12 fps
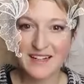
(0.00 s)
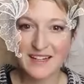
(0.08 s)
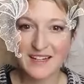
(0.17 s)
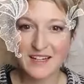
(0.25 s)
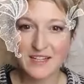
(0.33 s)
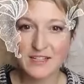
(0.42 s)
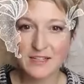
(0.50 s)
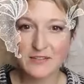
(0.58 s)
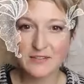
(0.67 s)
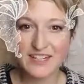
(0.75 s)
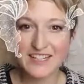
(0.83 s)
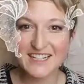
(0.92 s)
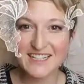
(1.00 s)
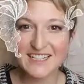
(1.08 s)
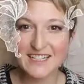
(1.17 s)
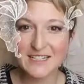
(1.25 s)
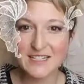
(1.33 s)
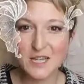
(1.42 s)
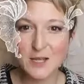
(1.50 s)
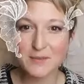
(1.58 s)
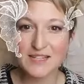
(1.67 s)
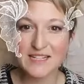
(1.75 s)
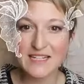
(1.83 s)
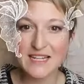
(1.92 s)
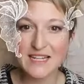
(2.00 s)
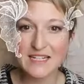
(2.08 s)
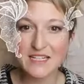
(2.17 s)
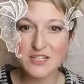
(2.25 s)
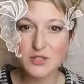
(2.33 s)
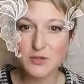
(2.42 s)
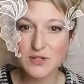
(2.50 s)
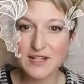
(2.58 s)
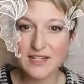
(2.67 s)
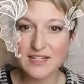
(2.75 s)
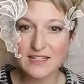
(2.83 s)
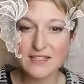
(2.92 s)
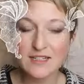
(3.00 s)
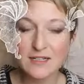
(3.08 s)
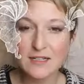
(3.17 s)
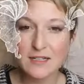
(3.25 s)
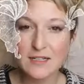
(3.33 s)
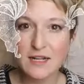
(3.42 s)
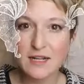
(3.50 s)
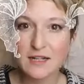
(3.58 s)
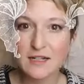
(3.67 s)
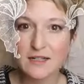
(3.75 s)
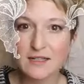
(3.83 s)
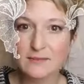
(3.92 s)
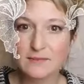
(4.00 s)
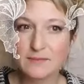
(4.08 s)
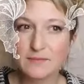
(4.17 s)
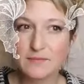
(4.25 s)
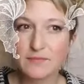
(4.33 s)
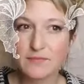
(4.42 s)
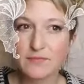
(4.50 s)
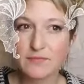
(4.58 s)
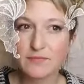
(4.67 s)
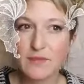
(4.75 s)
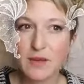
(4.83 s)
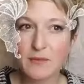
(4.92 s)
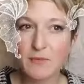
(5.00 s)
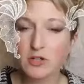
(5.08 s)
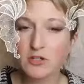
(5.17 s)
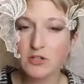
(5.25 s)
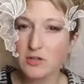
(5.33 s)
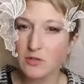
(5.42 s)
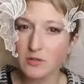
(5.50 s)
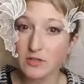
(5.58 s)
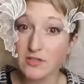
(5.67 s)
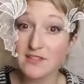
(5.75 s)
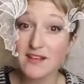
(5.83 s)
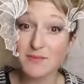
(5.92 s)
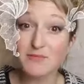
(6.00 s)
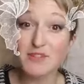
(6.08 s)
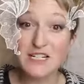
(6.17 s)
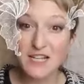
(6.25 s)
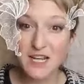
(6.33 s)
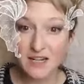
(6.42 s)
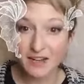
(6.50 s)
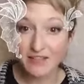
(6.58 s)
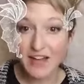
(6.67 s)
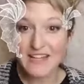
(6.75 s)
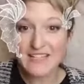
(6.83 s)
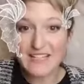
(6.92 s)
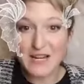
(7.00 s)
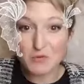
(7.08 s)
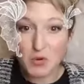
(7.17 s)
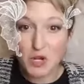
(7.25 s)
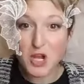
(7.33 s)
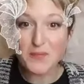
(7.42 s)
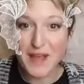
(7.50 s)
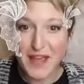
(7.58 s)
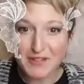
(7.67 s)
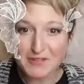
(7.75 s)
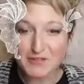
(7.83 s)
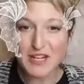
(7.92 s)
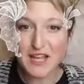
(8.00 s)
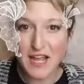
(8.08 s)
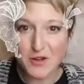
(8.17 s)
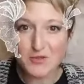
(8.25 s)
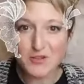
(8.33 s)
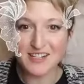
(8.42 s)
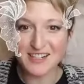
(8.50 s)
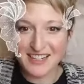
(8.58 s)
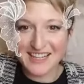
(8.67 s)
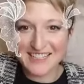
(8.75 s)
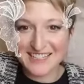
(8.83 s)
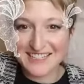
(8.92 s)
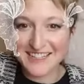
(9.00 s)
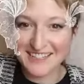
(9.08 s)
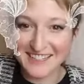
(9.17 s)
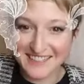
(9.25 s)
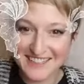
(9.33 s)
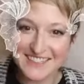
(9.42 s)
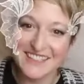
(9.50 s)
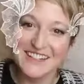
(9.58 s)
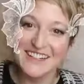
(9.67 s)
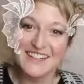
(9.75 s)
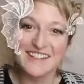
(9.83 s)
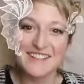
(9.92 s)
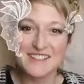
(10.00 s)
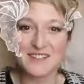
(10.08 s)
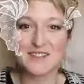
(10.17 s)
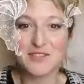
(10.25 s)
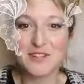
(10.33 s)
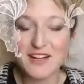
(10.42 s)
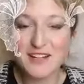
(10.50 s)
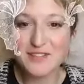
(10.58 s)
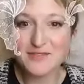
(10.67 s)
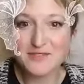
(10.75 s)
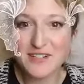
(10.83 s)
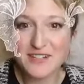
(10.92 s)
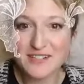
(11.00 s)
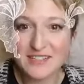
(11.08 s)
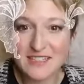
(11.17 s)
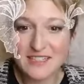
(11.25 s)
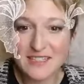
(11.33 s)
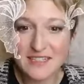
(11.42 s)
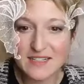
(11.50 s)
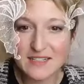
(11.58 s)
Hi, good evening. It's a bit late tonight. I'm not going to do a long one because I am really tired. I woke up every hour last night, so I've not had a very